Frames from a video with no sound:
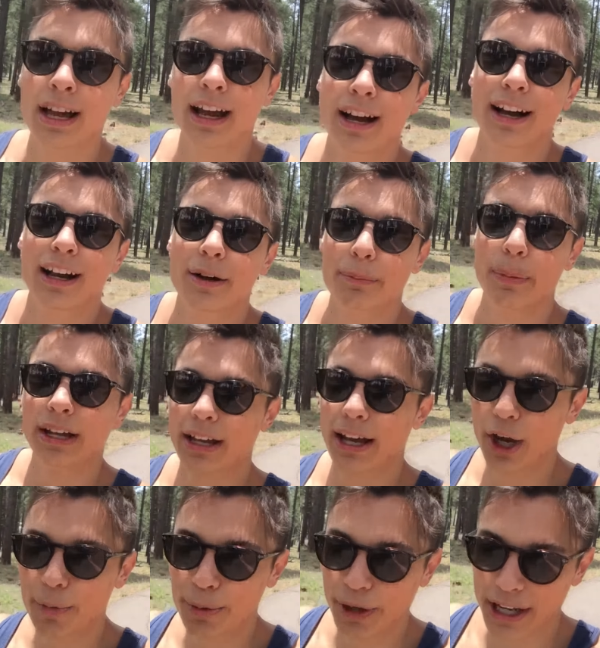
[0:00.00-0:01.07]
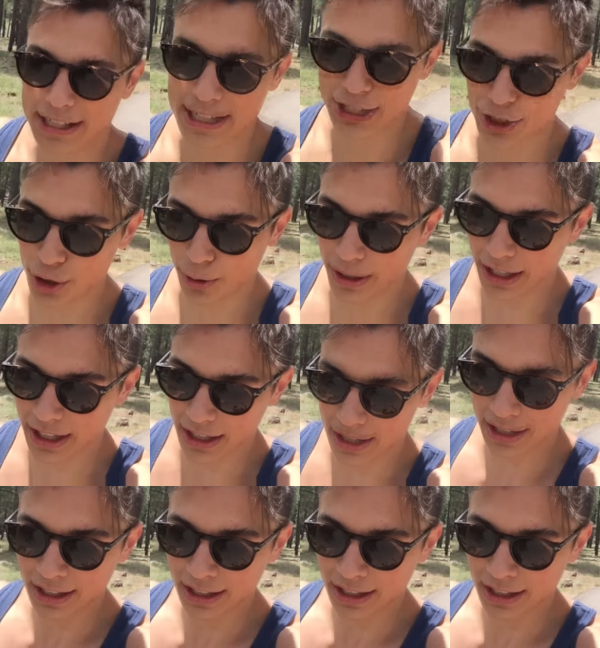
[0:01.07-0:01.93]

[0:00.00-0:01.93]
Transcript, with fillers: Um, hope you guys enjoyed.